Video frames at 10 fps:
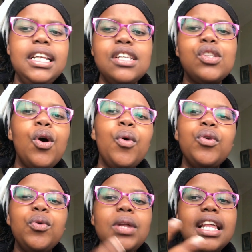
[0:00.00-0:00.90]
so
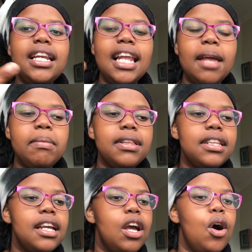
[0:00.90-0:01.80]
you were then labeled
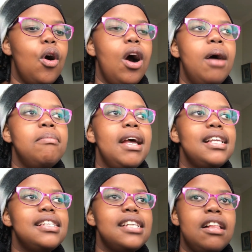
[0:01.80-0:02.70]
as
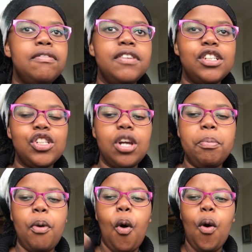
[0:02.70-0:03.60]
selfish,
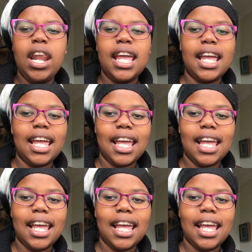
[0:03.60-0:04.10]
appalling,